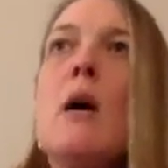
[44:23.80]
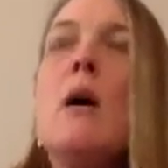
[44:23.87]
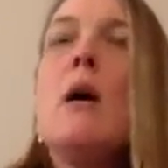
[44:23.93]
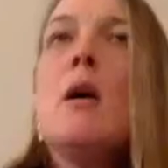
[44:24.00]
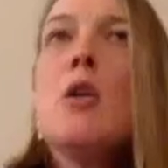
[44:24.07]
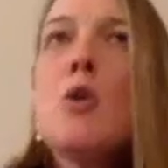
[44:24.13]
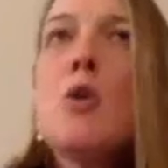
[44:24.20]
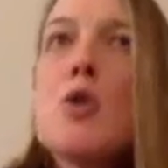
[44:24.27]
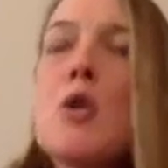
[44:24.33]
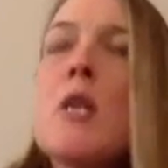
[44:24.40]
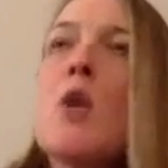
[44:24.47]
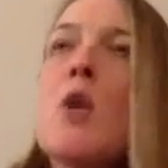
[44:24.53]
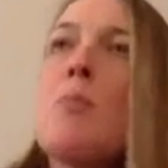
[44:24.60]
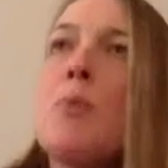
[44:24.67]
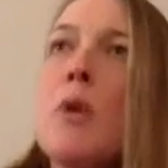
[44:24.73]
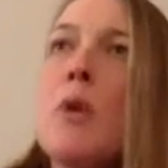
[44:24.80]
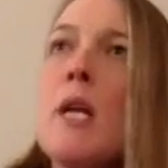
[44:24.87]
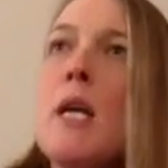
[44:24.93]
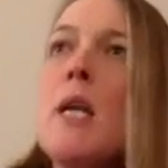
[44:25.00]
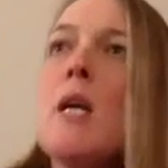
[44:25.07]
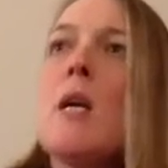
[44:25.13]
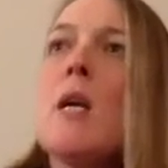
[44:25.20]
usually they're
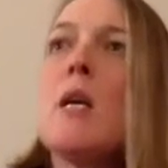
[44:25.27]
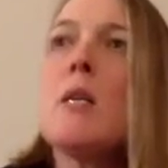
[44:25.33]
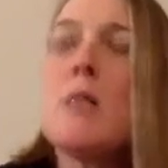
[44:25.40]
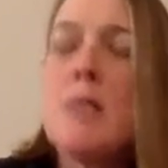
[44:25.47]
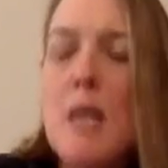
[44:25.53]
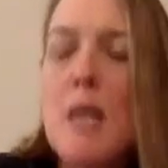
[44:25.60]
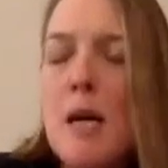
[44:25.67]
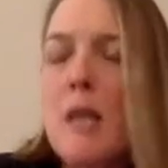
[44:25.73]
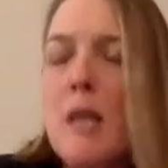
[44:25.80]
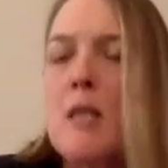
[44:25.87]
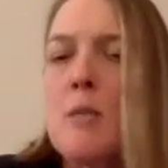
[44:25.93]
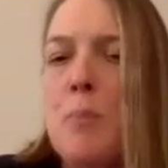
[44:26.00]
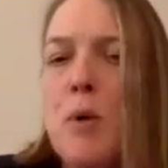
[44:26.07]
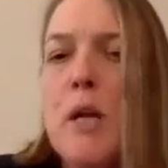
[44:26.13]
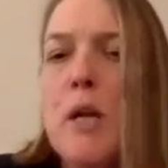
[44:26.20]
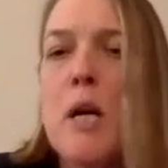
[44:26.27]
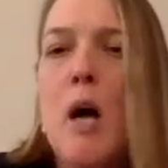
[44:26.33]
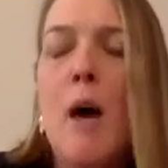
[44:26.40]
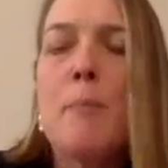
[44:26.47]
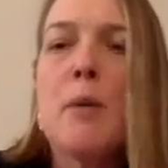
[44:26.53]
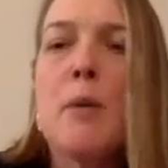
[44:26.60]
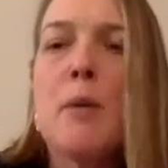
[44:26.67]
pretty sick, it's pretty
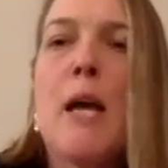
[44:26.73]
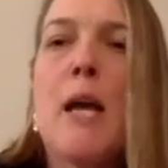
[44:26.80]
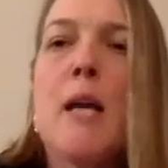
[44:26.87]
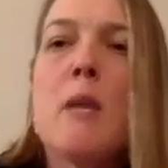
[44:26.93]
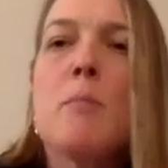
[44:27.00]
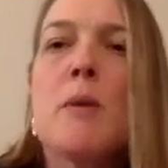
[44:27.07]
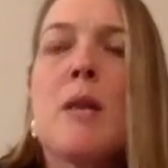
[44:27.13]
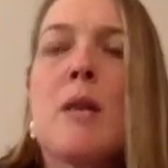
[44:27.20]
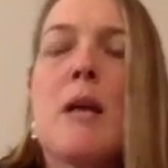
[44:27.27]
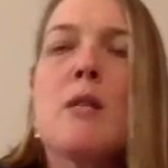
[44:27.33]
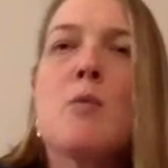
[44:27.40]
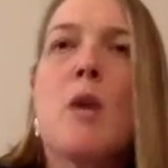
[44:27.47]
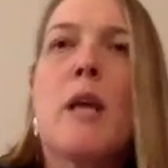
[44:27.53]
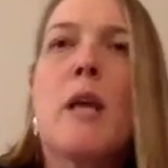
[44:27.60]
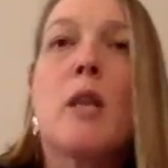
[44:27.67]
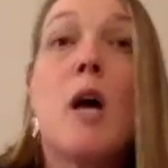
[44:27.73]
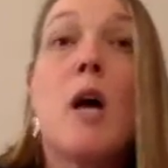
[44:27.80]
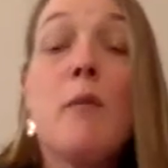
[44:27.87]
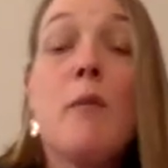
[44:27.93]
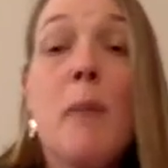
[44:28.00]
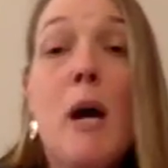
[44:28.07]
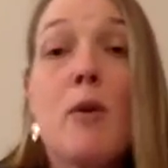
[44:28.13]
complicated, but that's what I
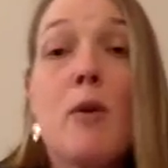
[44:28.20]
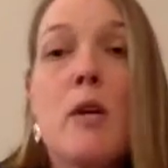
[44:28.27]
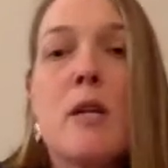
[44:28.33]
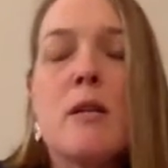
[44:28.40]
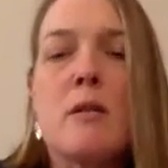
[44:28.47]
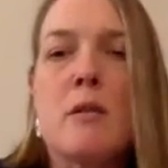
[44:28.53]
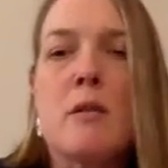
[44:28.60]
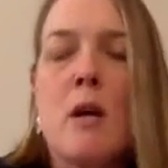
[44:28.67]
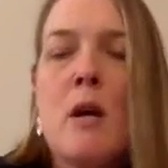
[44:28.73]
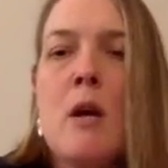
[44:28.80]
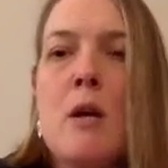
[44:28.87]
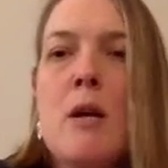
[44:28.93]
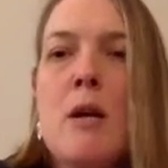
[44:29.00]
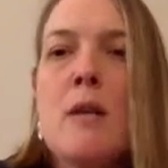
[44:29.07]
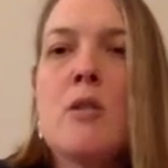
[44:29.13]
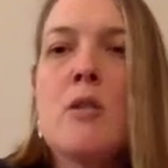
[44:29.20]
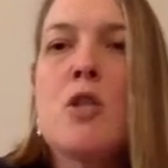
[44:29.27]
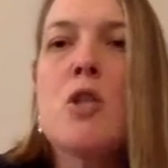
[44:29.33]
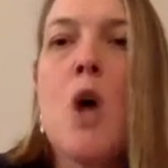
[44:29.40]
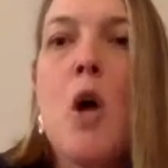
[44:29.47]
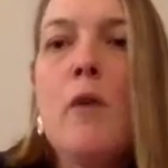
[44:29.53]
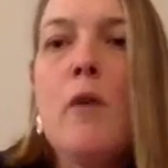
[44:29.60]
love about it, is
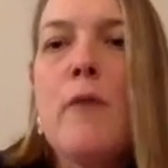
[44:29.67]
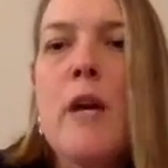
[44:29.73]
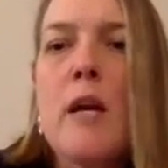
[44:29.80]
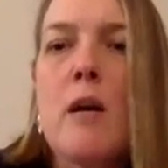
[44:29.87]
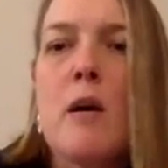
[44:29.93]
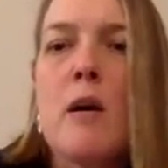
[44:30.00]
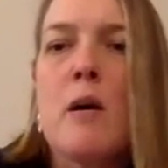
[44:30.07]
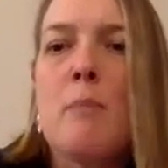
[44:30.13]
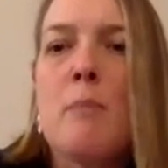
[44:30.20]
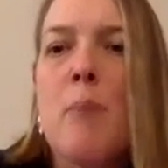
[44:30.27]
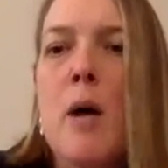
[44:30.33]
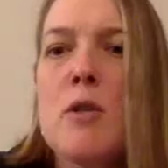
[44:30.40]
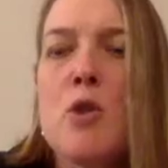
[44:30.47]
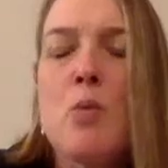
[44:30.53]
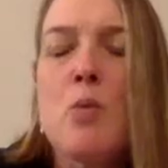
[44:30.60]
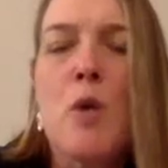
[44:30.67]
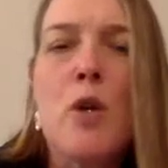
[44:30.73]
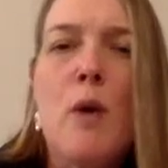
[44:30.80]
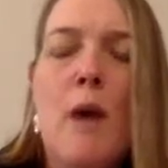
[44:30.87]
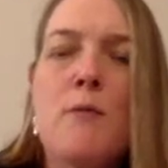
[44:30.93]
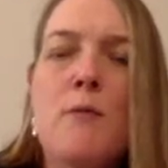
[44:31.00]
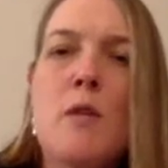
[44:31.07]
solving a puzzle where you
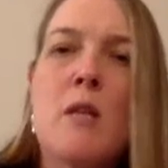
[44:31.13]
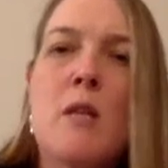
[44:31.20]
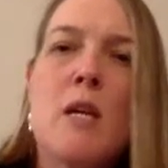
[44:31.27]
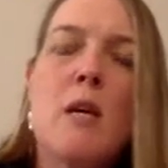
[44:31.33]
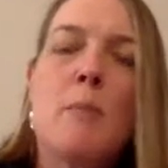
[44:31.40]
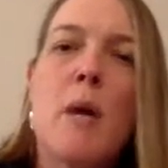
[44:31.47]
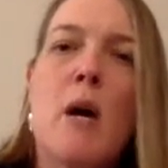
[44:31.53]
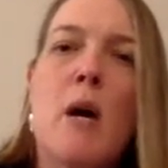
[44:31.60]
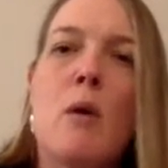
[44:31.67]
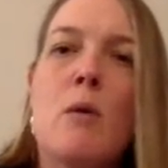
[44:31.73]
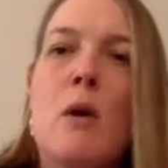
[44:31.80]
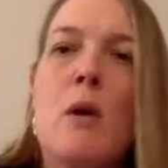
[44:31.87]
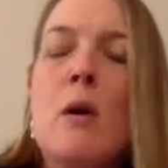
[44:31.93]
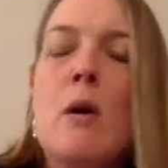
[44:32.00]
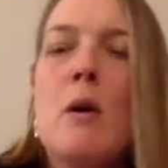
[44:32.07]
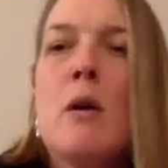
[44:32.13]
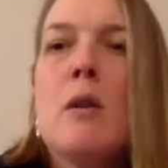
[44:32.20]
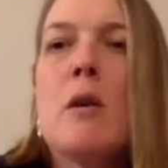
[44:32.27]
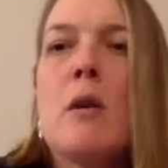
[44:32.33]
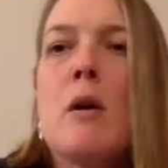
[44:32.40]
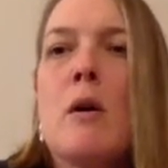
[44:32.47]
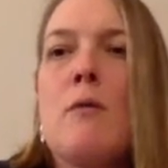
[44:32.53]
have to think about
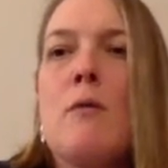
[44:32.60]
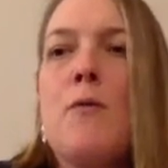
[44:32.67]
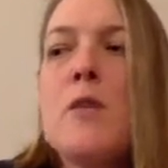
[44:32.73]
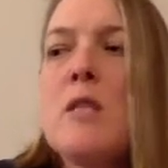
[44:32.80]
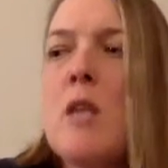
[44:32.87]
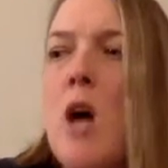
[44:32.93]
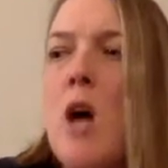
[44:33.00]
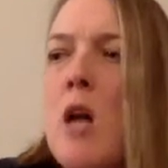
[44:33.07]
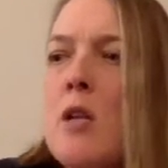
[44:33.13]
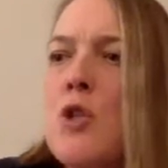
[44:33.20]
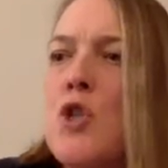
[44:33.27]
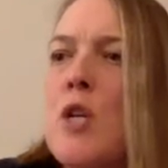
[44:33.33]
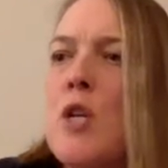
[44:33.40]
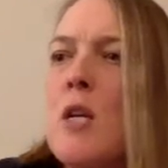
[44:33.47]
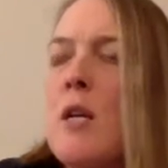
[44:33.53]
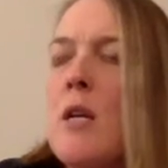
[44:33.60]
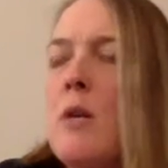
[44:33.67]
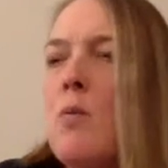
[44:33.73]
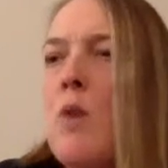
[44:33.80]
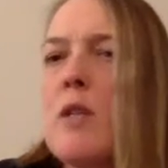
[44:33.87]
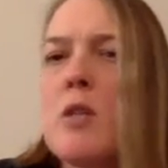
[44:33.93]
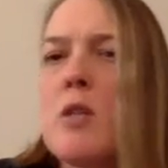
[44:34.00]
the physiology
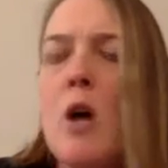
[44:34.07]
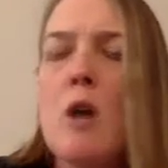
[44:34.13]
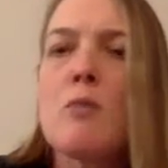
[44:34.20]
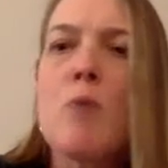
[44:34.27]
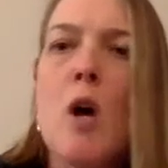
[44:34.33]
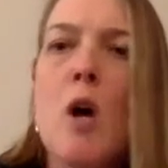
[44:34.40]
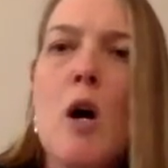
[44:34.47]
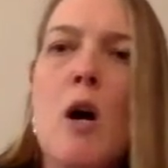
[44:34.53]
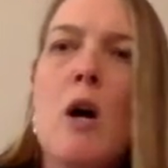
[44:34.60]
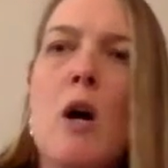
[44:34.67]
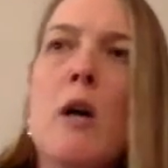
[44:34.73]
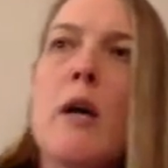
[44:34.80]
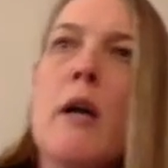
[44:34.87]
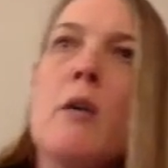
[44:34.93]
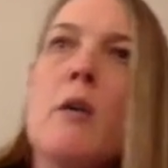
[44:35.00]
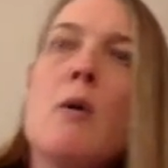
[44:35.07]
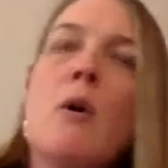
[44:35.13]
and what's gone wrong and